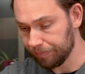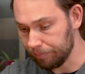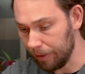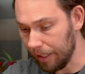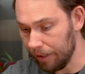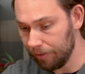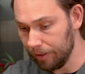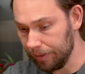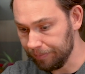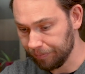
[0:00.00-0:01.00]
because
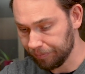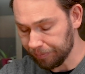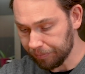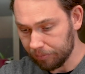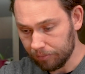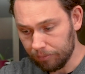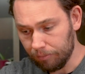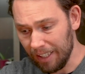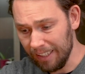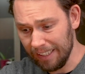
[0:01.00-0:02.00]

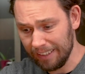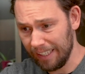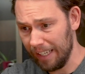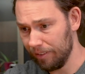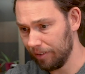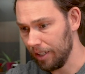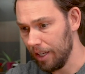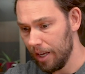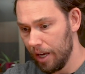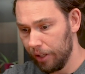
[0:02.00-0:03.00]
in that case
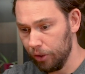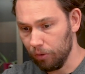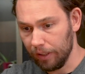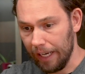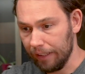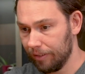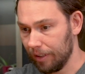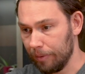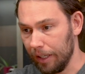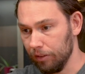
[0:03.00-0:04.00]
you will get
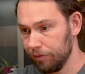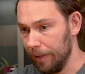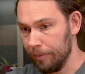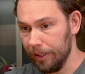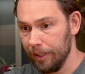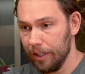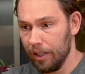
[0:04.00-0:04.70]
some kind of maybe